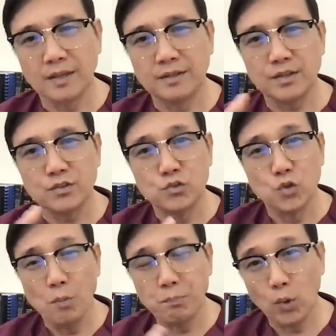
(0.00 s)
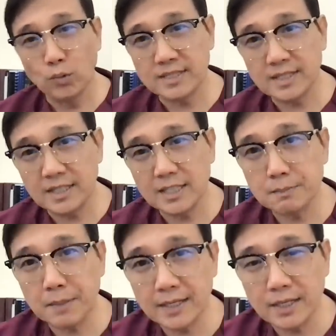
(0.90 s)
that no protein is
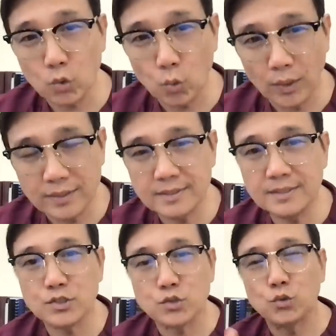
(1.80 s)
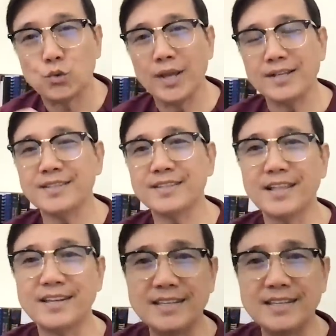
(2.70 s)
made in quantities greater than